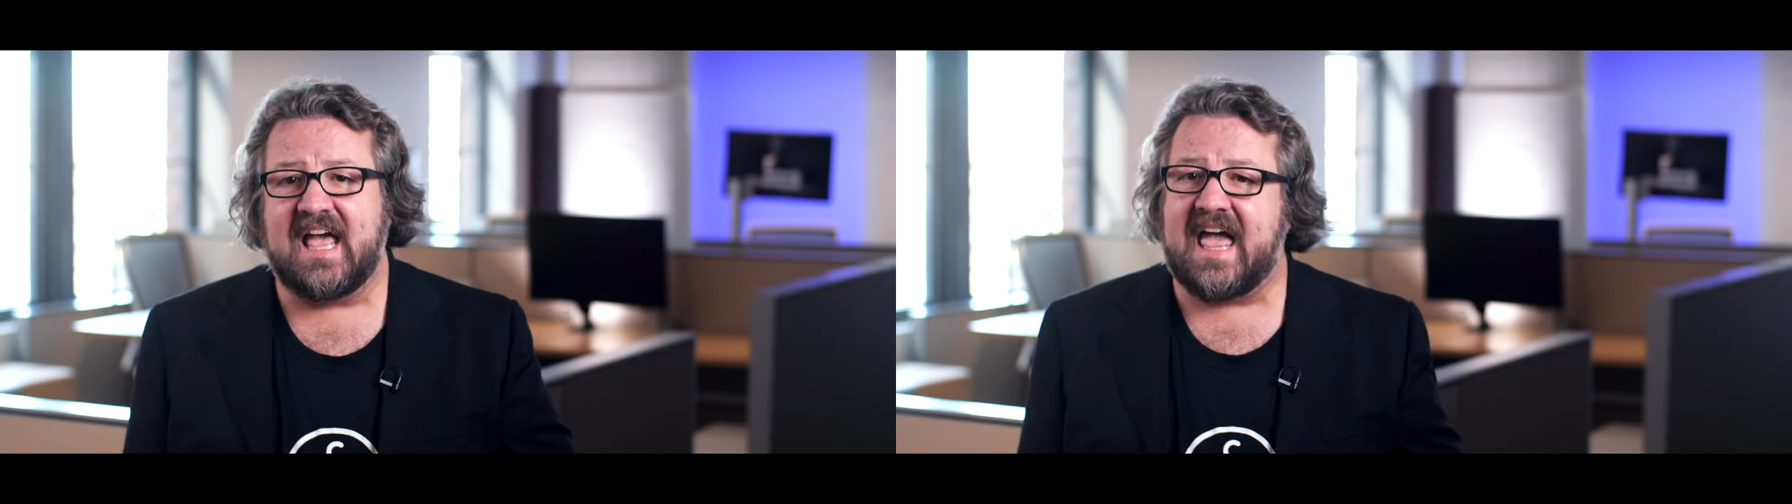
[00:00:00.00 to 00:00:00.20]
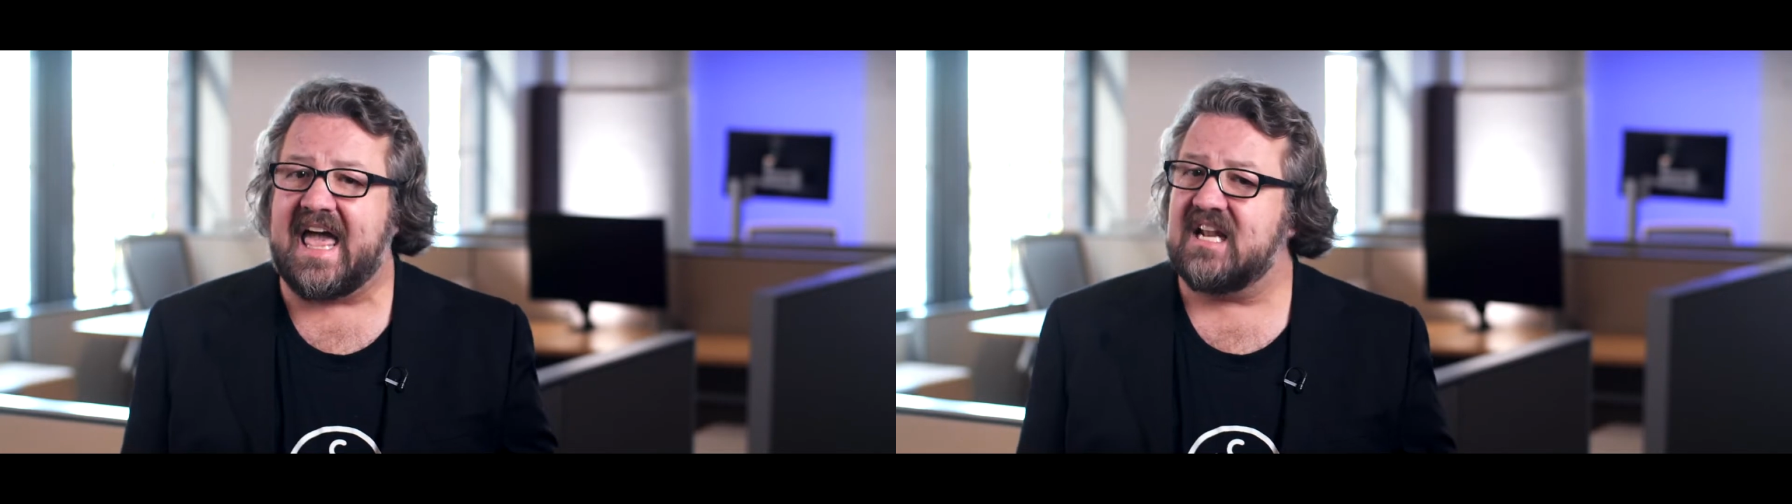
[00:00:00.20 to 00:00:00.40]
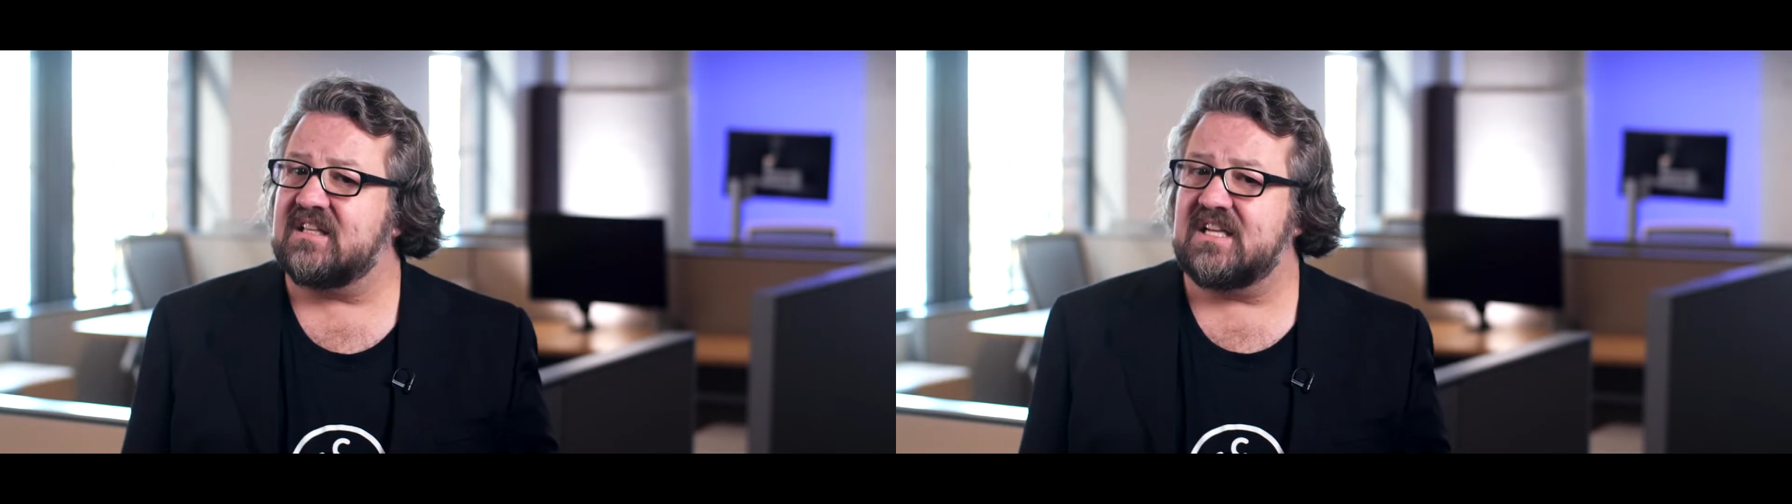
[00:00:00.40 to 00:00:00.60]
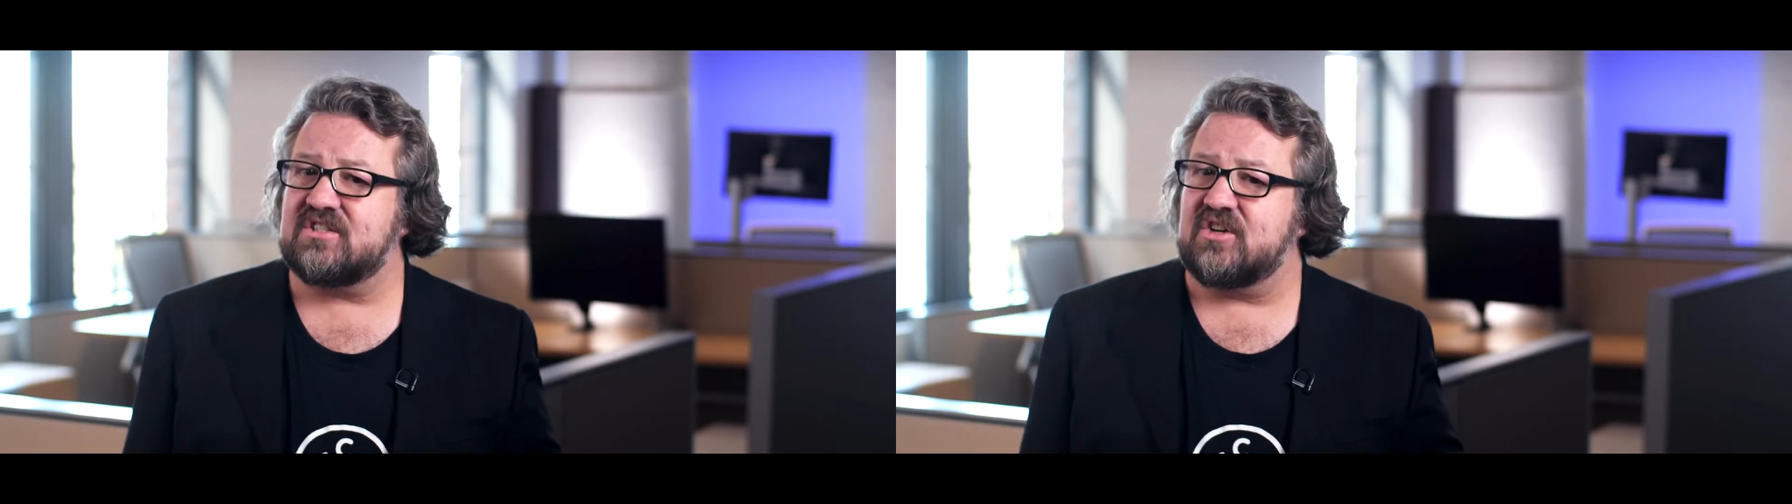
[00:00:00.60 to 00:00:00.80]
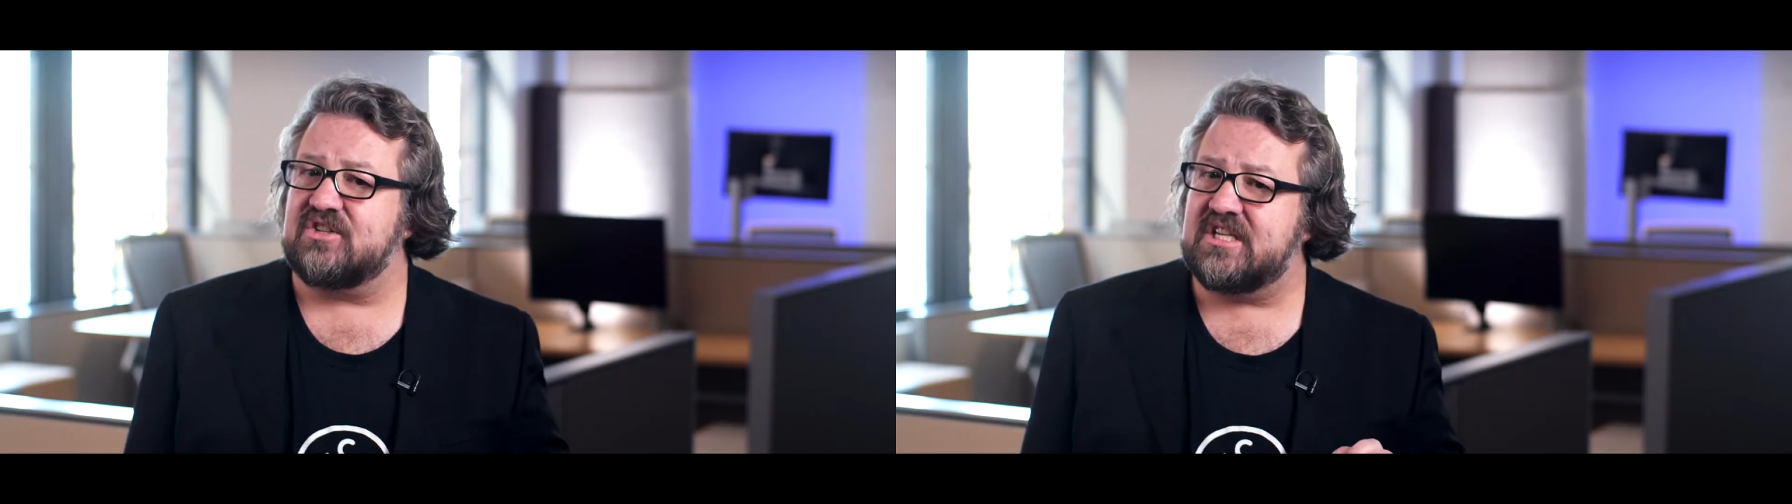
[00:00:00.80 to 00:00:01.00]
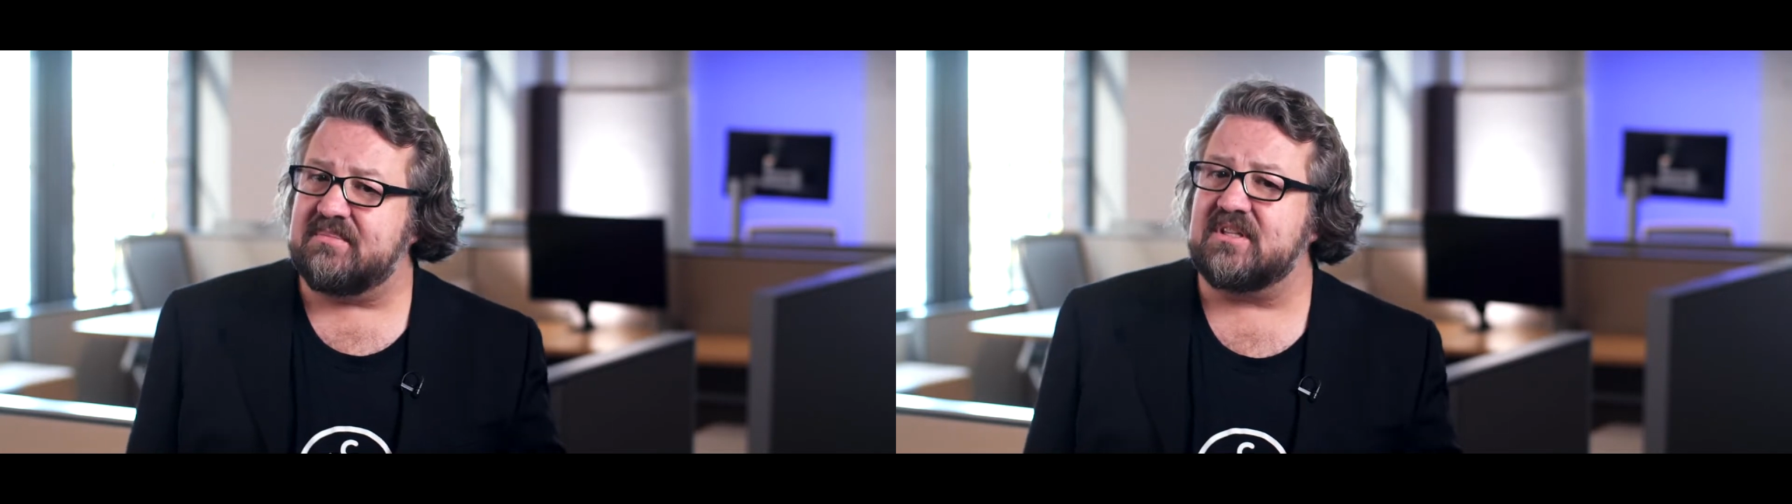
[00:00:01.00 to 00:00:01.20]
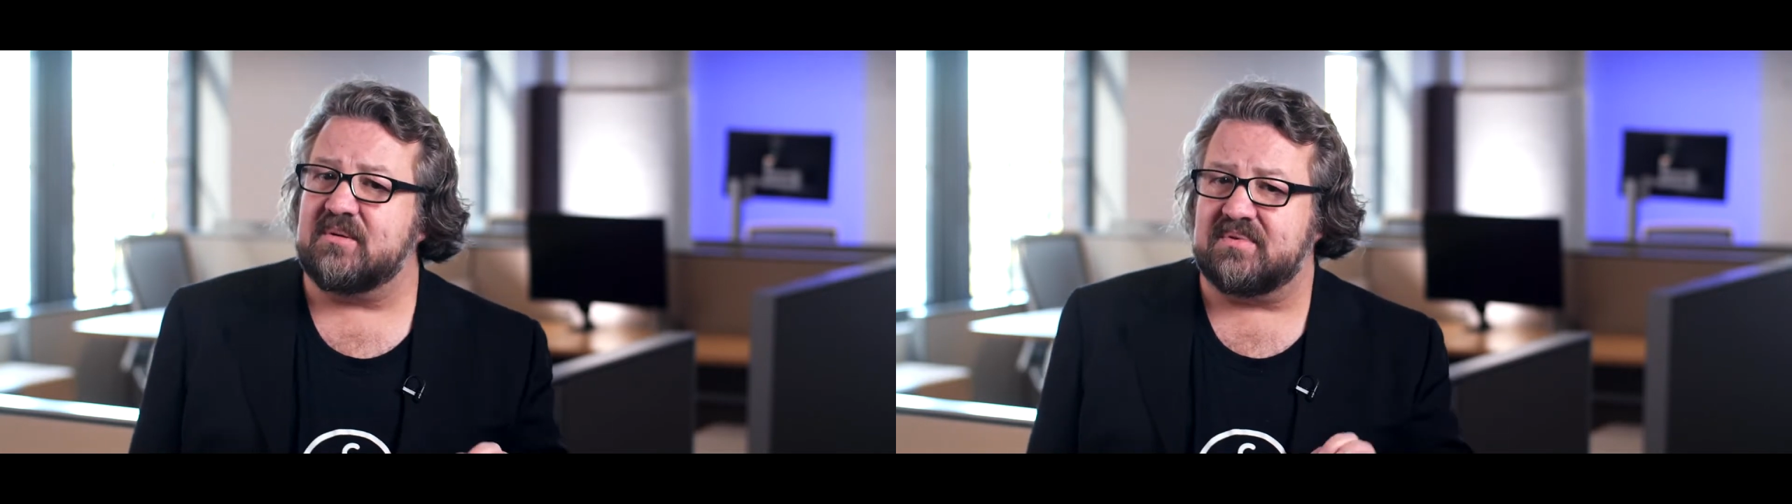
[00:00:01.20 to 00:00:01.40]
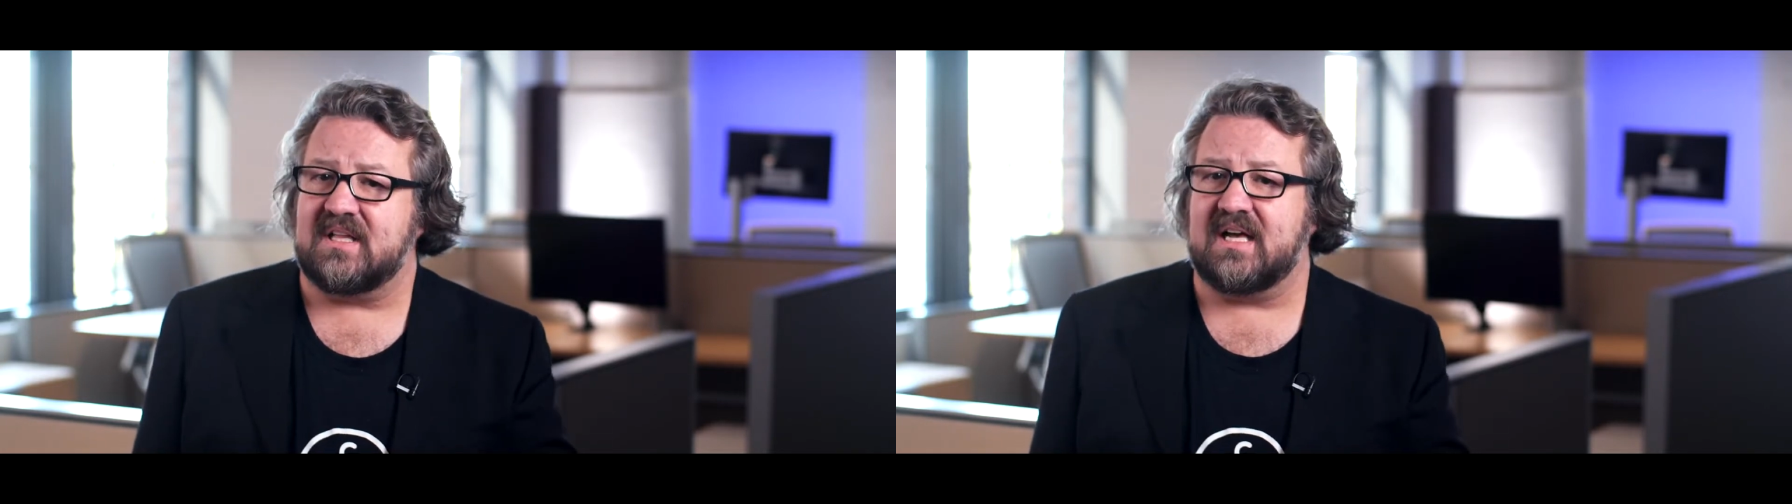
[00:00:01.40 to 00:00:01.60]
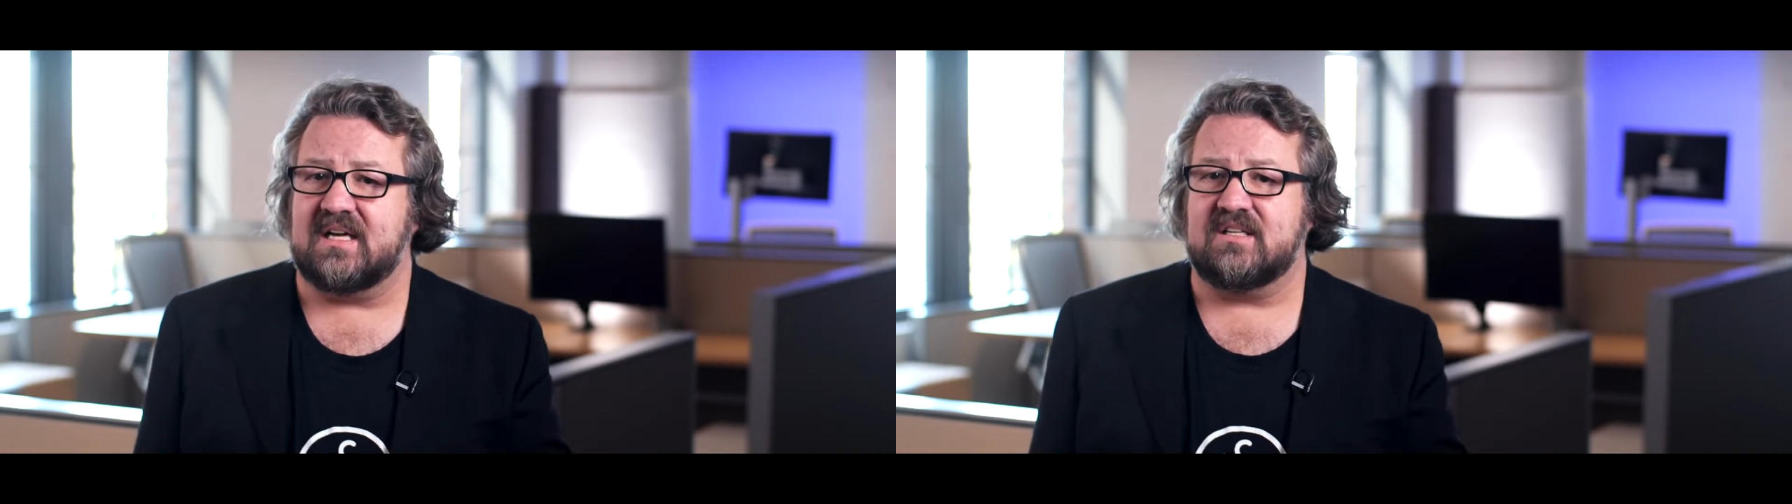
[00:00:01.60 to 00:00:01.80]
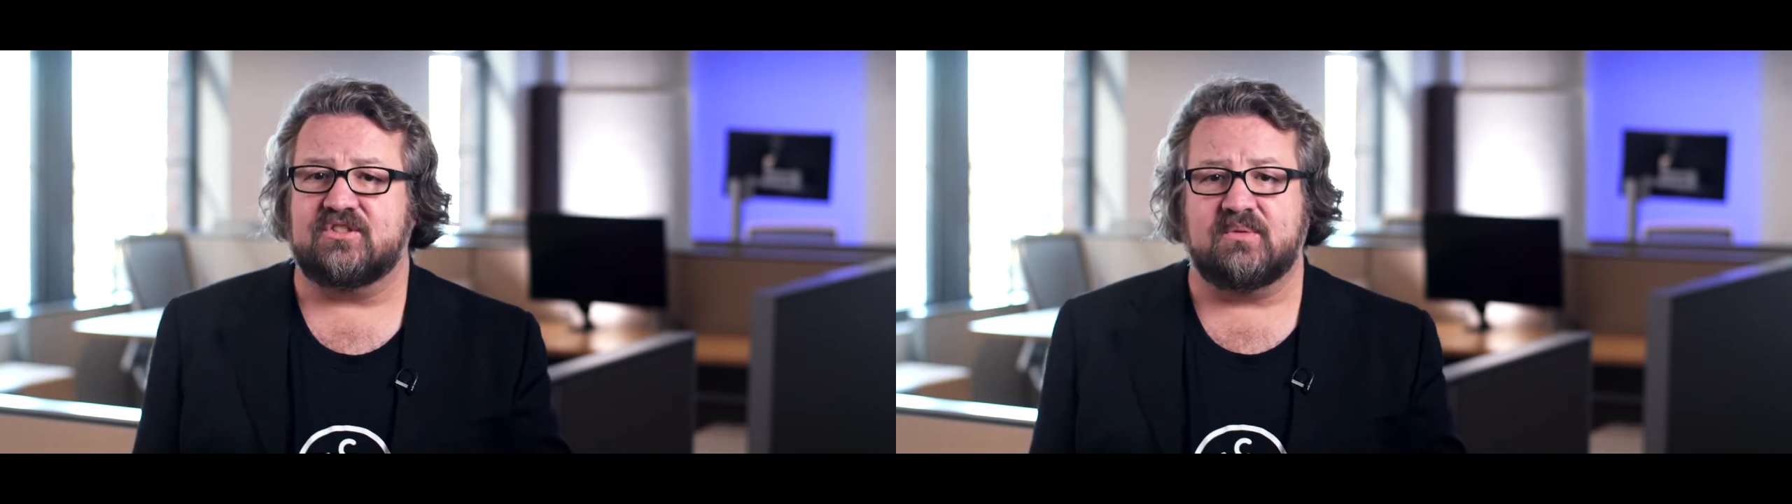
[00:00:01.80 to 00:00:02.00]
analytics are typically
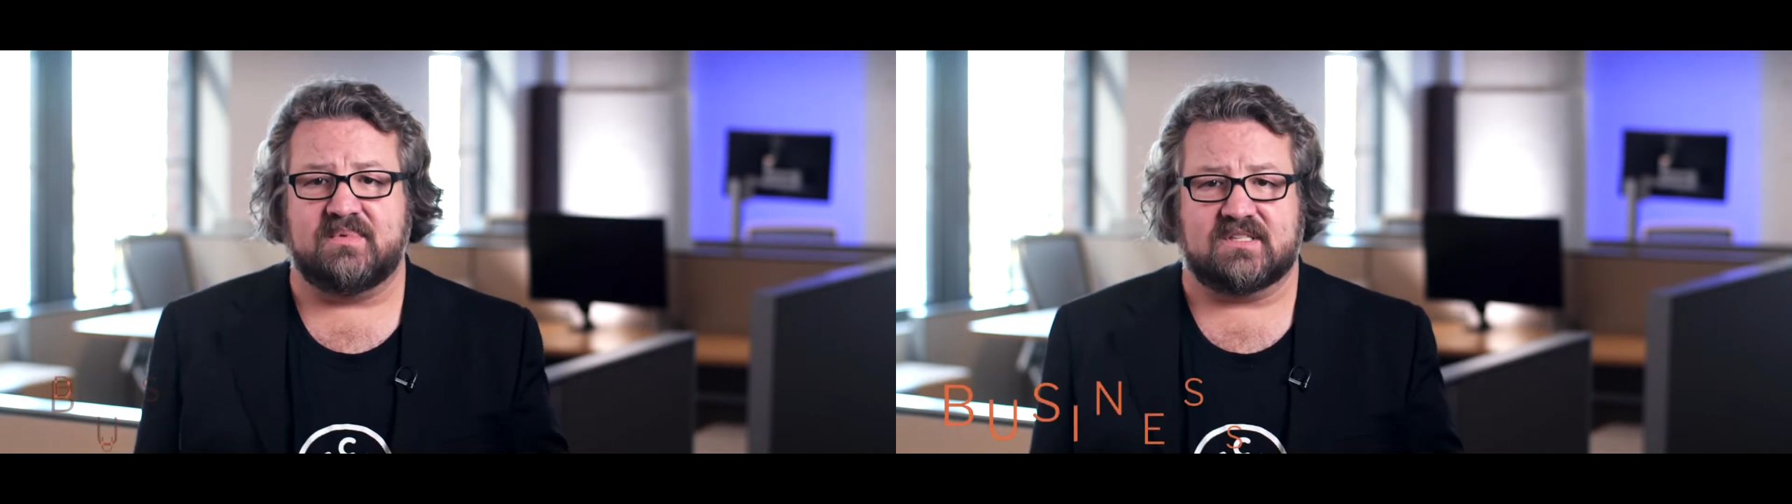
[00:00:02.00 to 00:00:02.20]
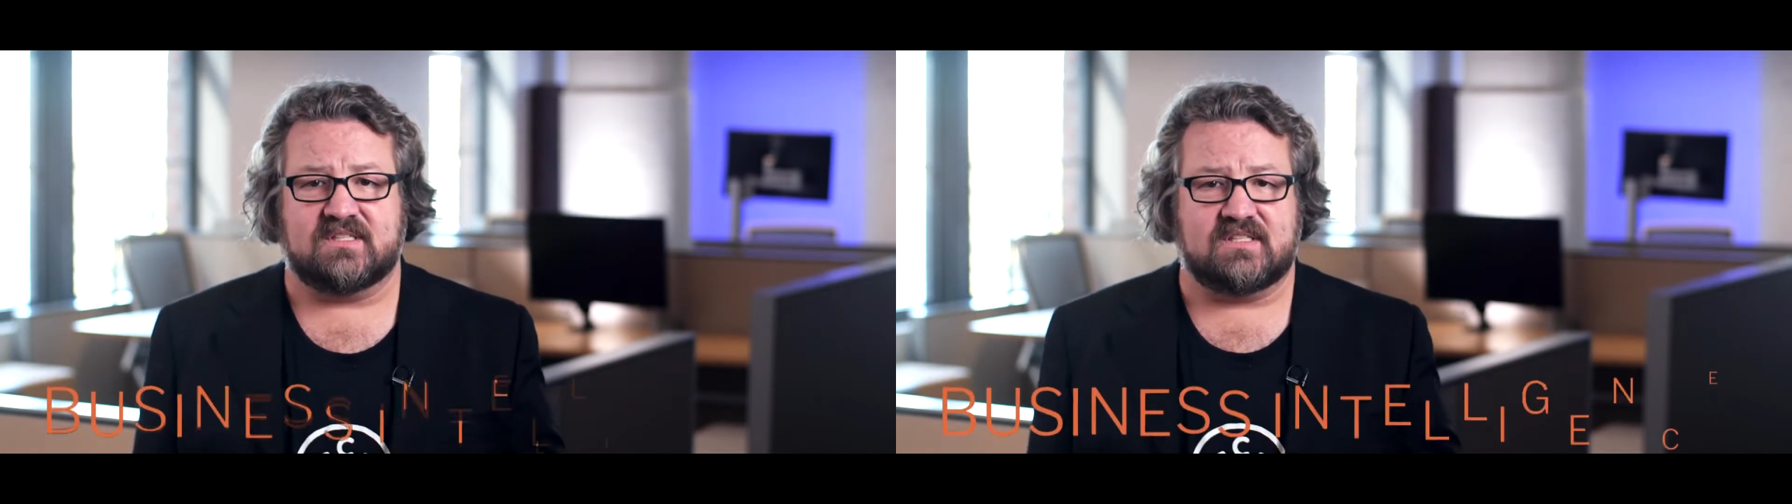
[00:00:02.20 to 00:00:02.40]
applied to business